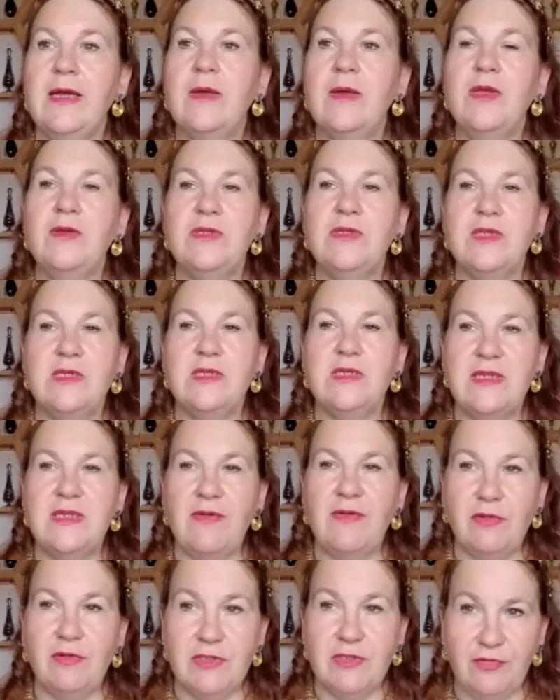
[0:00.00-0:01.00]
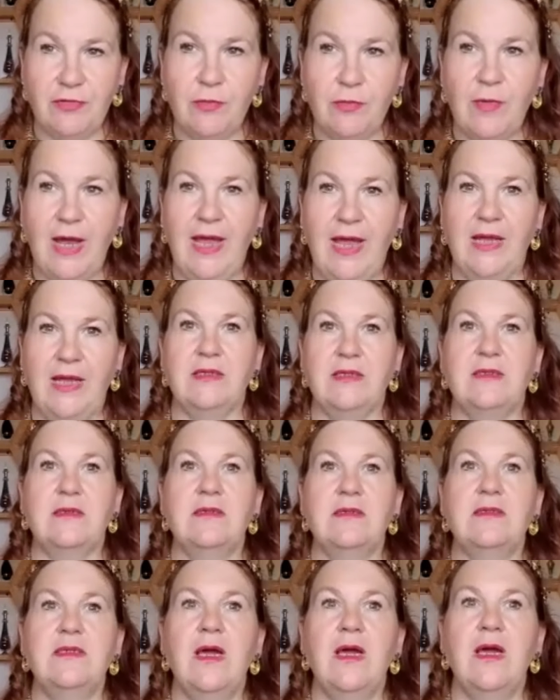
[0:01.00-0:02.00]
can be used in several different ways.
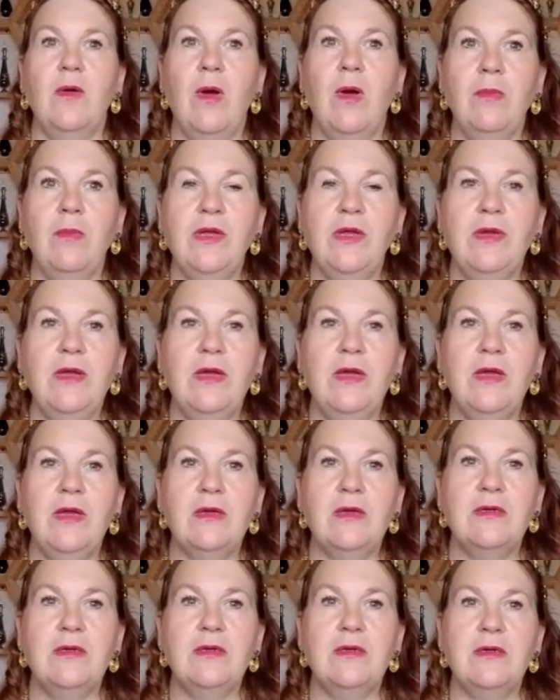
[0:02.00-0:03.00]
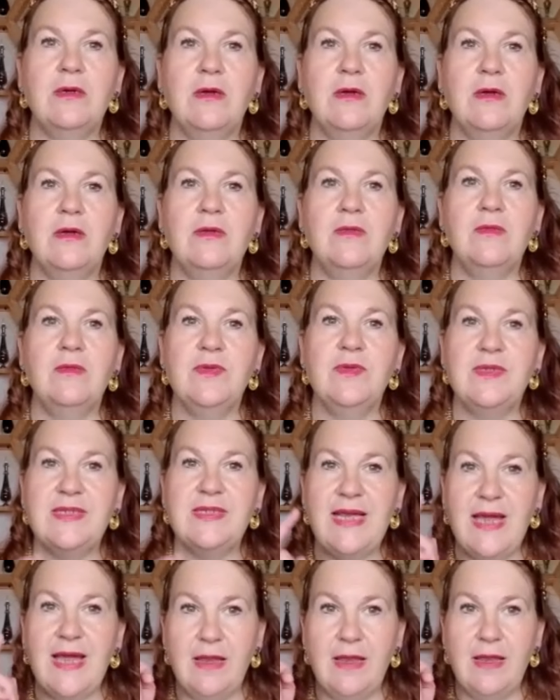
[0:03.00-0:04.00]
So I'm going to
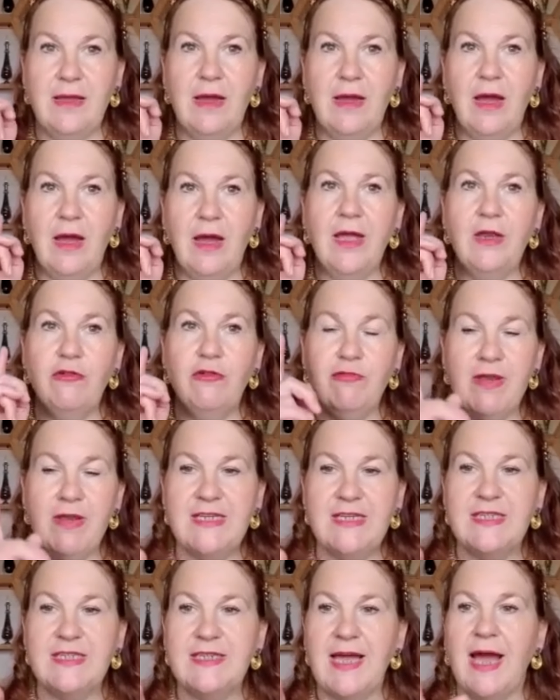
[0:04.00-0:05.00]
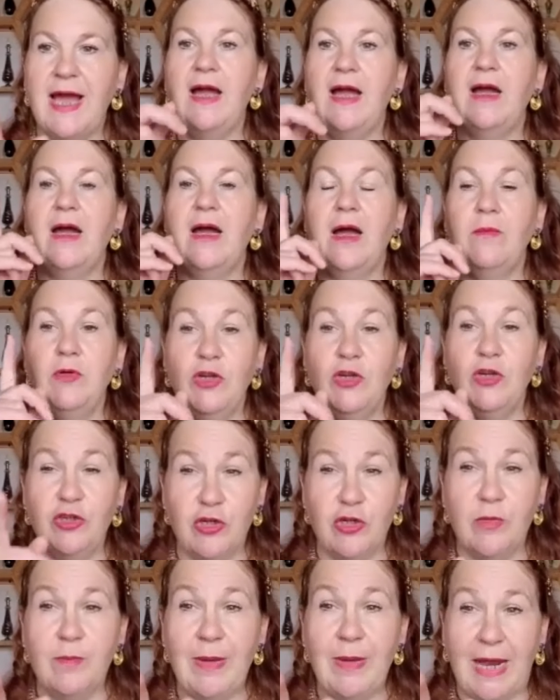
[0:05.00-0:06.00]
say I agree to that. I'm going to
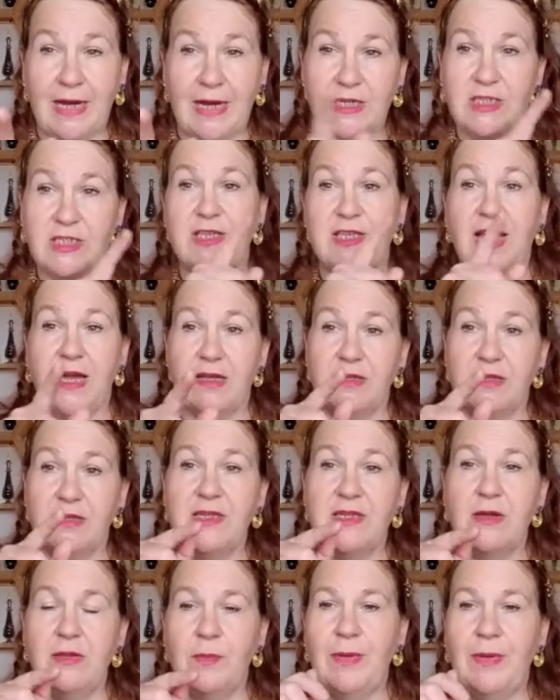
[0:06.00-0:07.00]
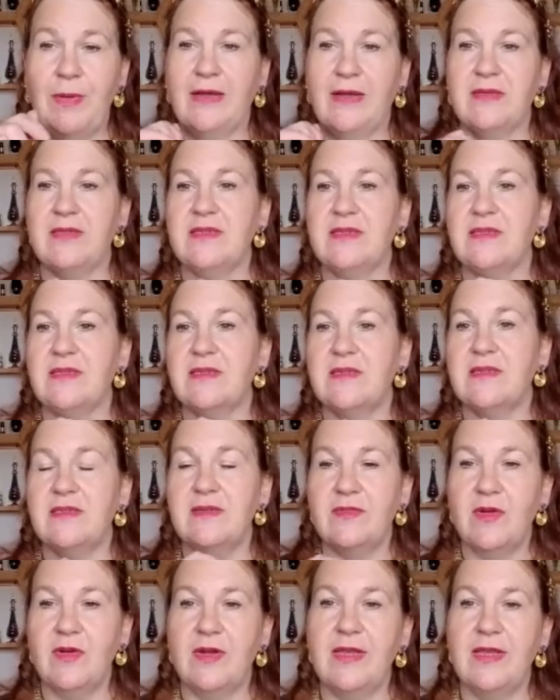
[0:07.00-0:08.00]
come back to that solar plexus because
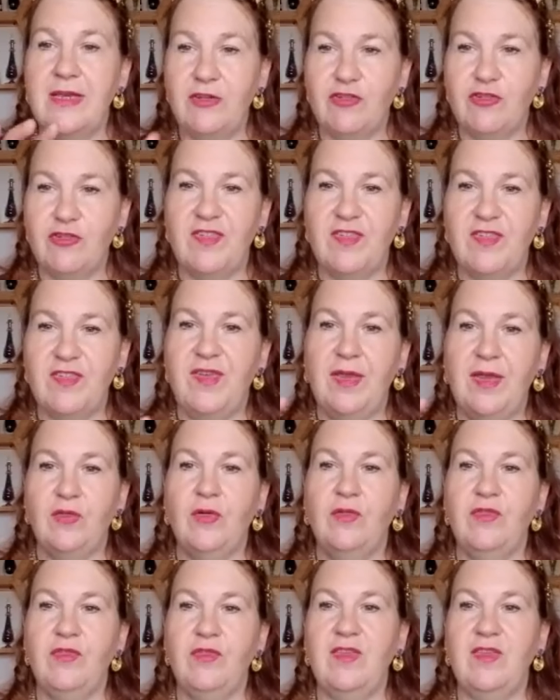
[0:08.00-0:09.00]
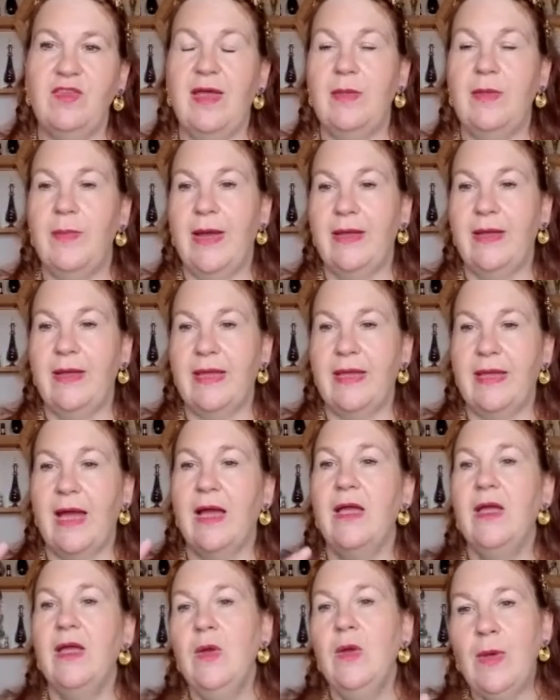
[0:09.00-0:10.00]
I've got an interesting sort of detail about that.
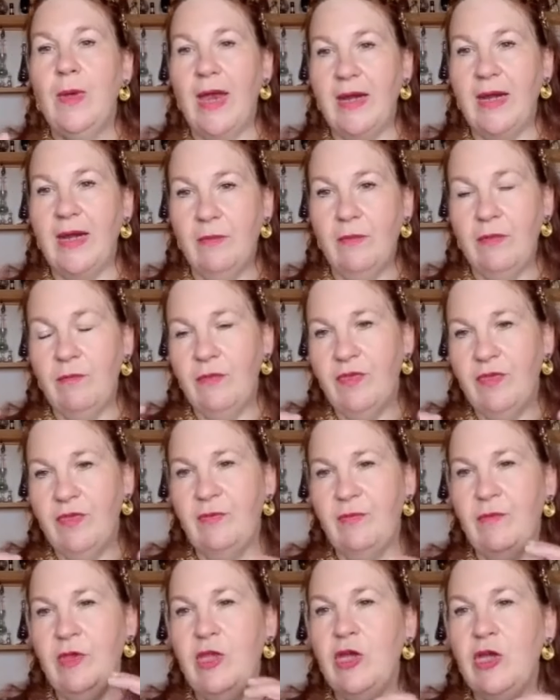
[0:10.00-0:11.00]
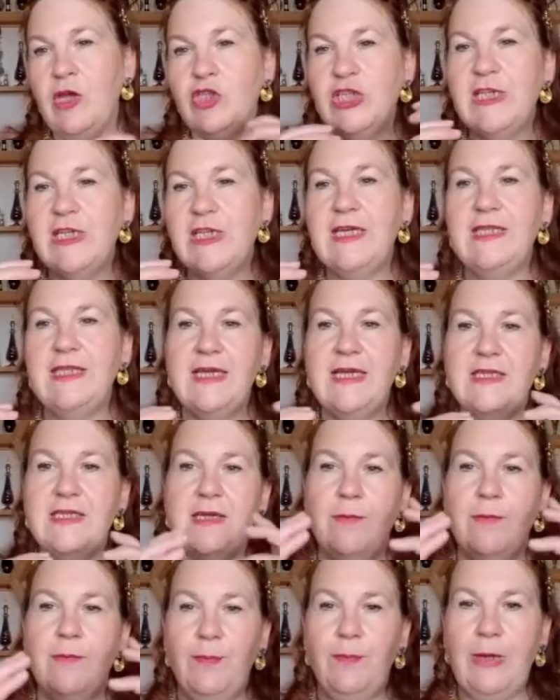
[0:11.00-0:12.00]
But usually things
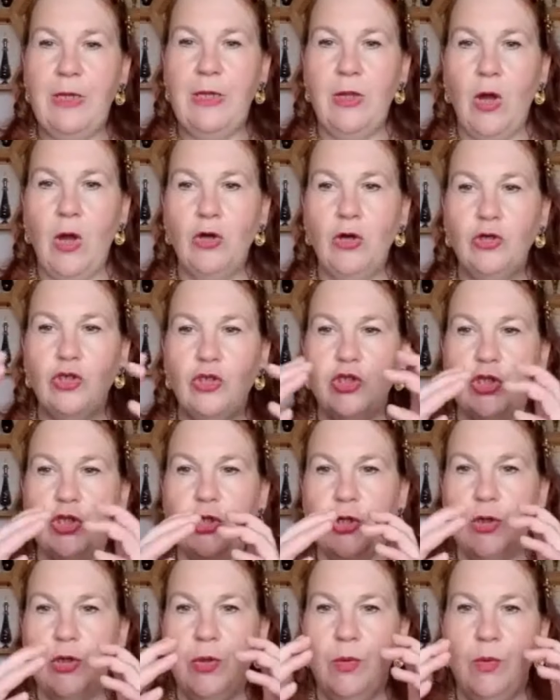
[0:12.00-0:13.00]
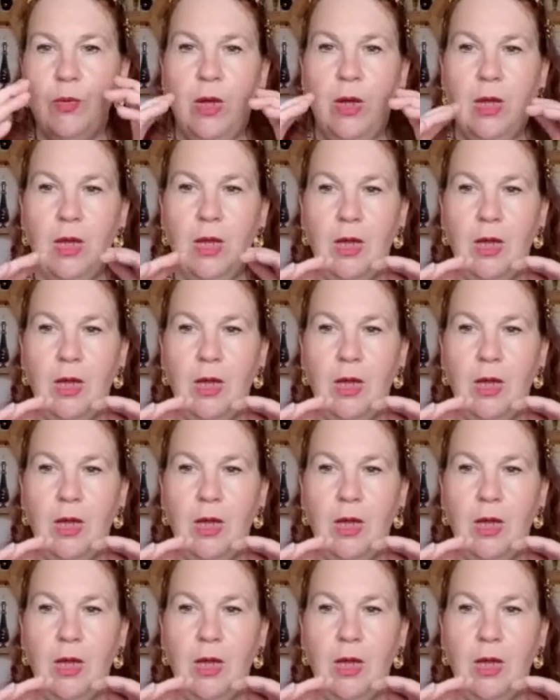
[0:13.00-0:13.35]
that belong to